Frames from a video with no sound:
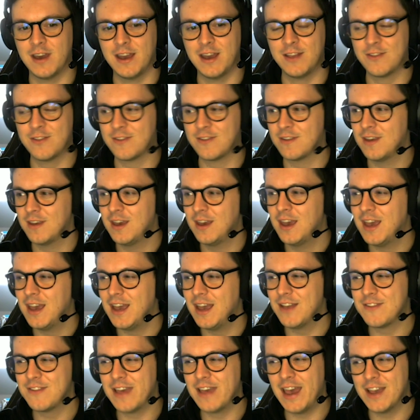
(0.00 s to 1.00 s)

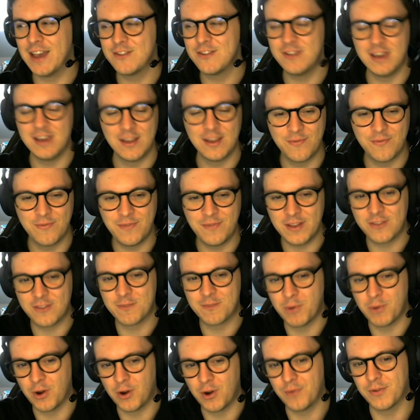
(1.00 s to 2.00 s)
It's actually it fits
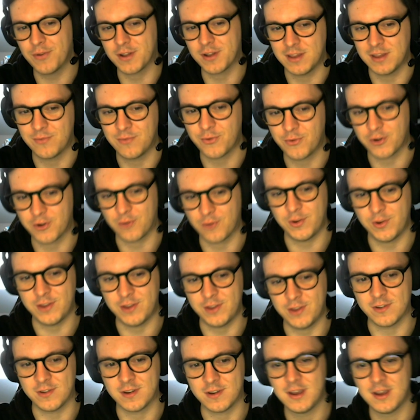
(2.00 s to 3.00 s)
perfectly for the
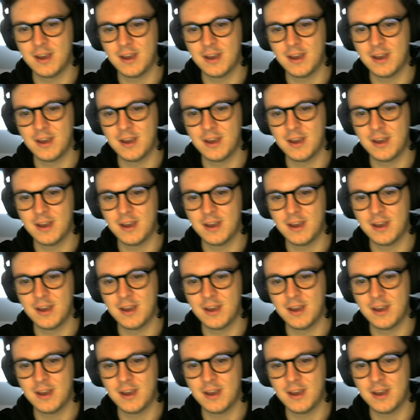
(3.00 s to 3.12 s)
region.